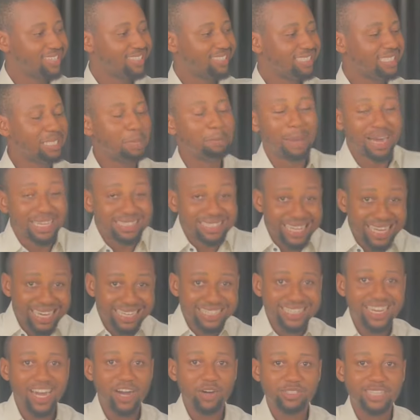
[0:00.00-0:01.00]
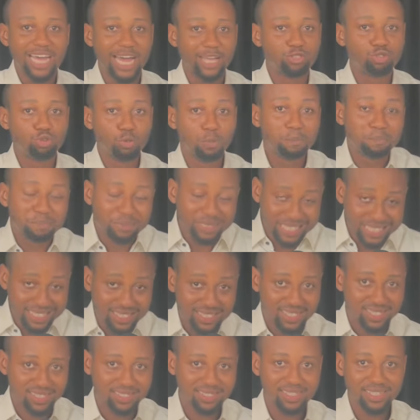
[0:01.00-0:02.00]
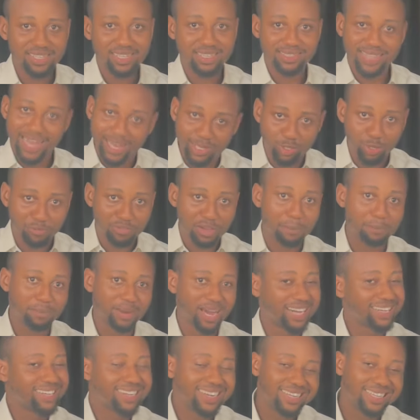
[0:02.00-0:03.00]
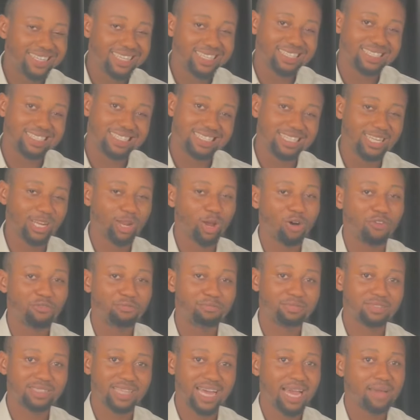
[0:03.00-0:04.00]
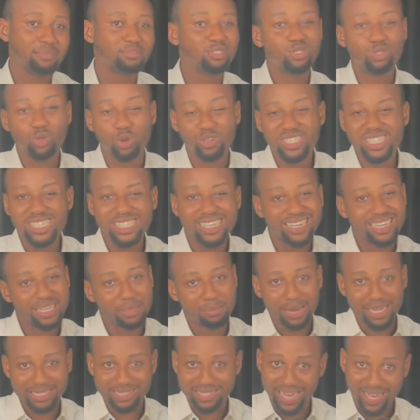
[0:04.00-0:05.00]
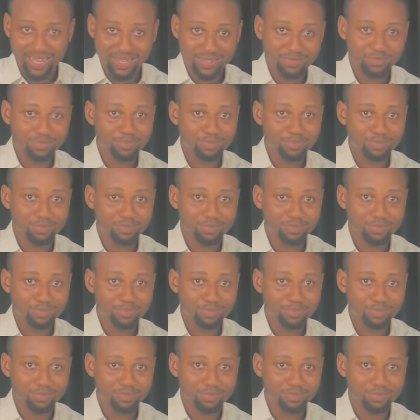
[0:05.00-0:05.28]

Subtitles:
The material that you print that survey plan really, in a lot of times, doesn't really matter.